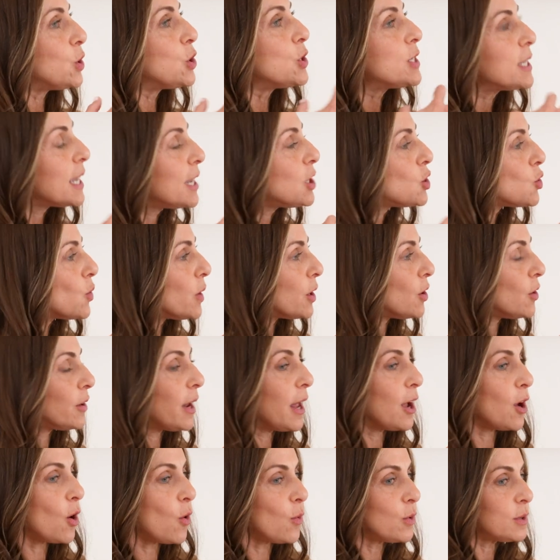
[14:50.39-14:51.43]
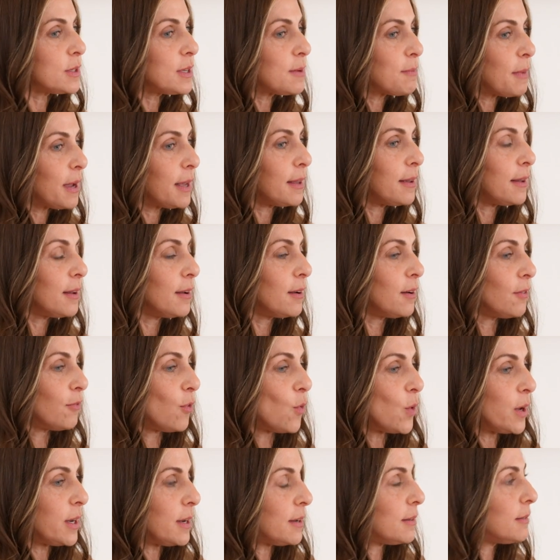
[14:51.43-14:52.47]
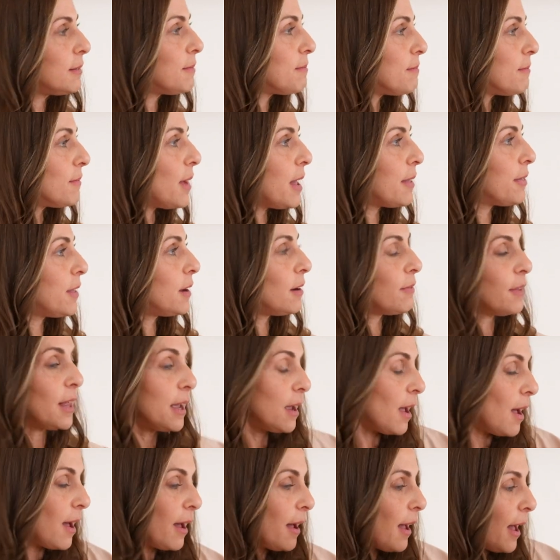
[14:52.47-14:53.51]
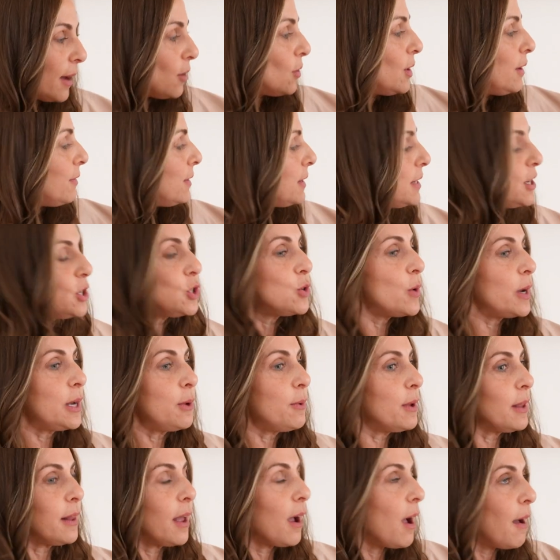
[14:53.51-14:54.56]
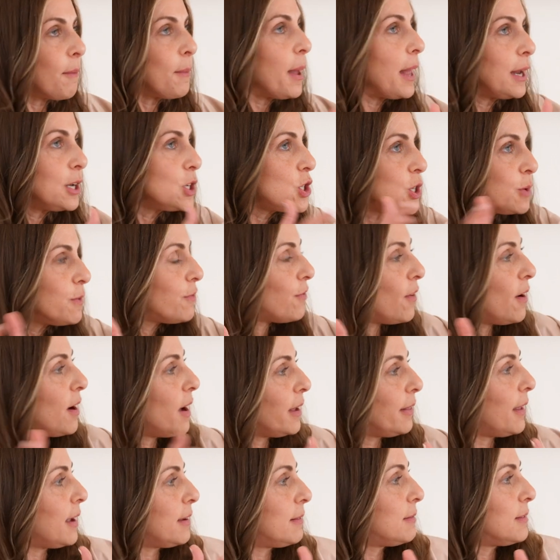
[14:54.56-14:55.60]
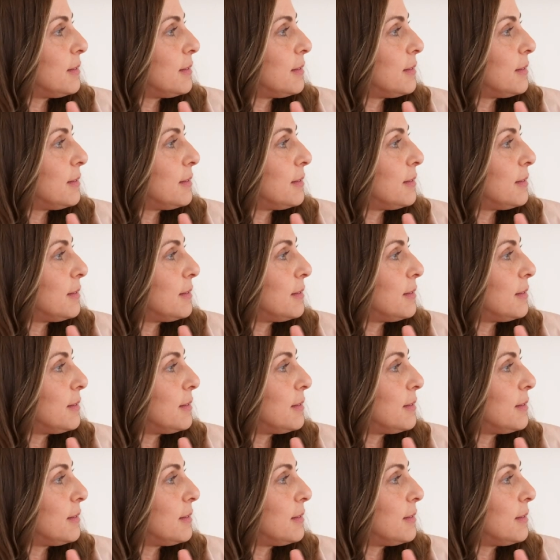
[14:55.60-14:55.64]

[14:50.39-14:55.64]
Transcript: would just get triggered and go into my avoidant method of like, I don't even need you anyway. Like, I'm managing fine.